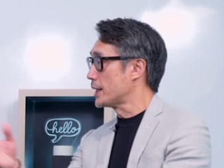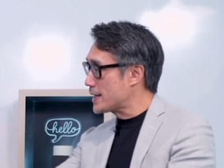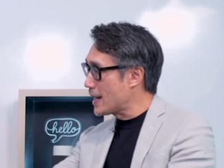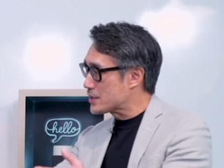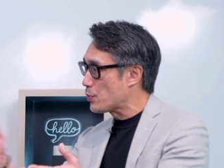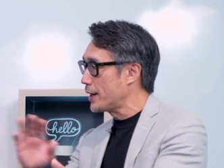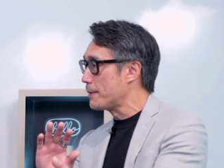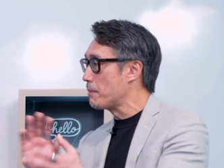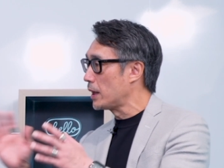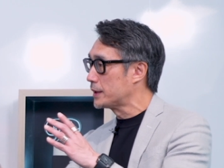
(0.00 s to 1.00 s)
And that's where the
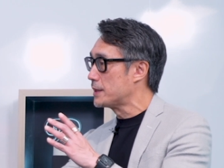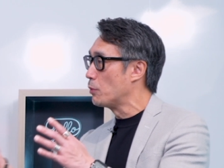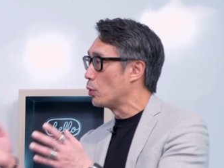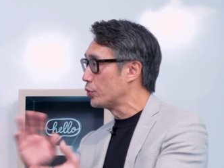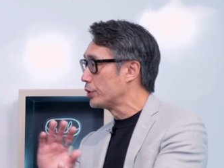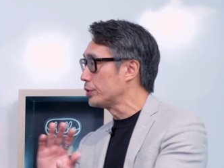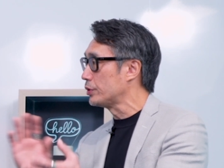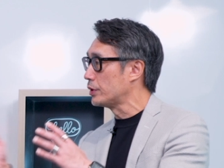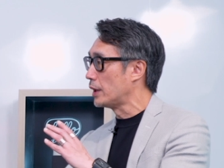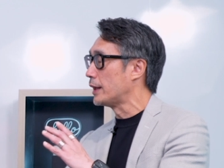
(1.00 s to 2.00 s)

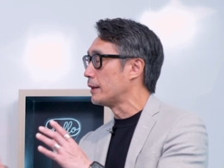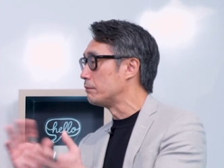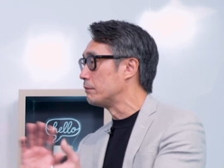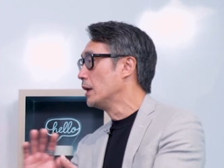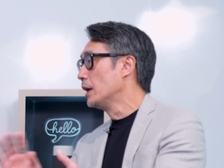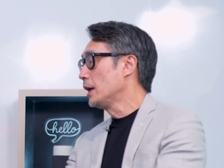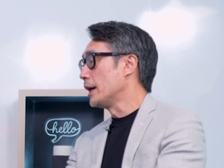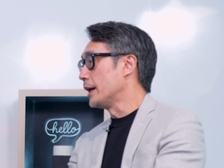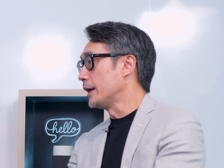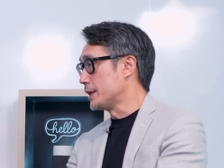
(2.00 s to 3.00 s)
multimodal um,
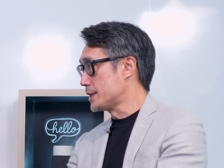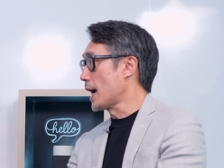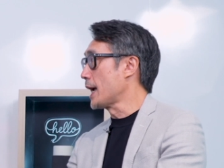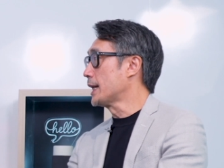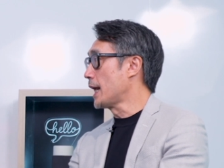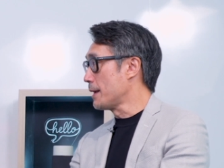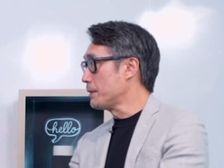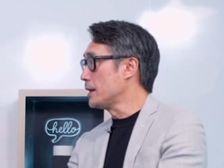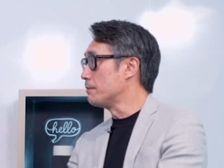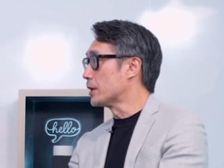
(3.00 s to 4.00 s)
uh, design came
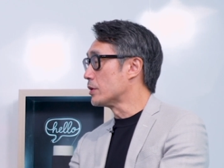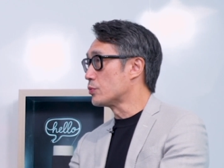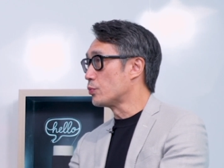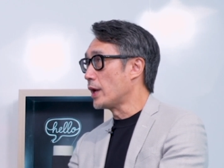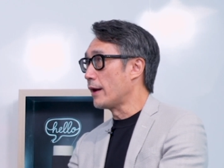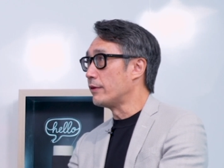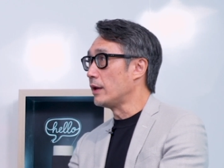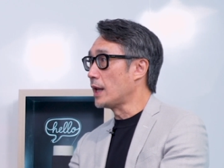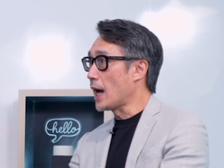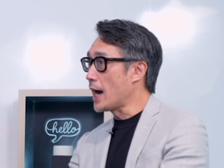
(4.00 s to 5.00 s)
in because we have a
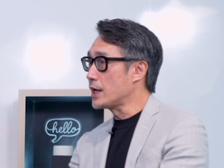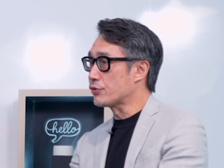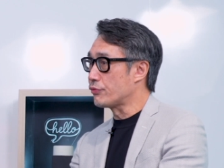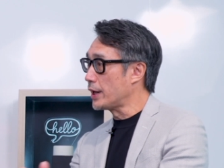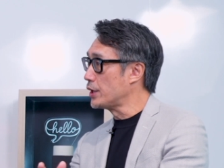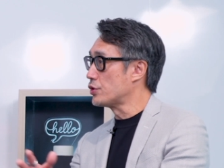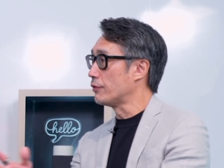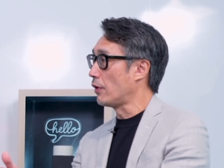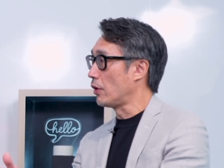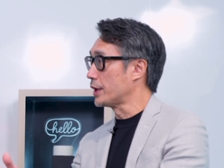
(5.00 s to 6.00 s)
large range
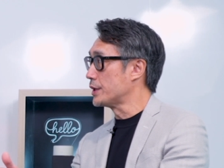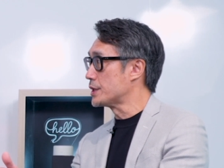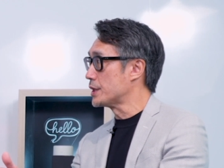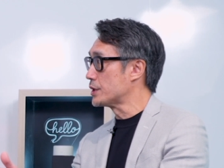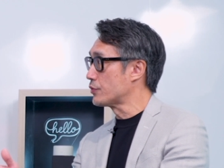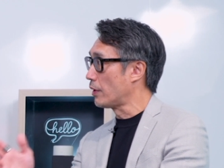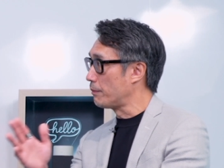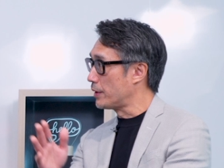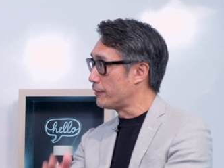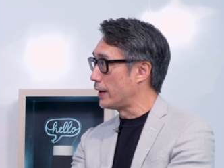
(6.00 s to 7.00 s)
of audiences
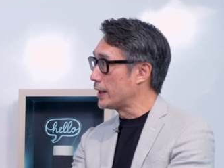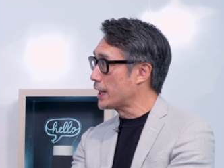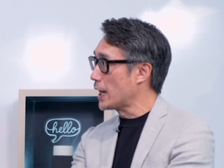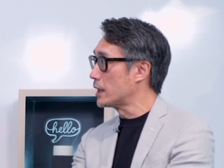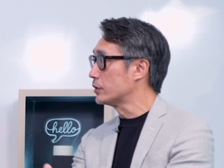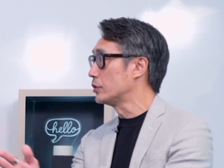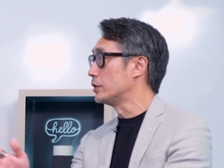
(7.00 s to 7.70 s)
from the very young to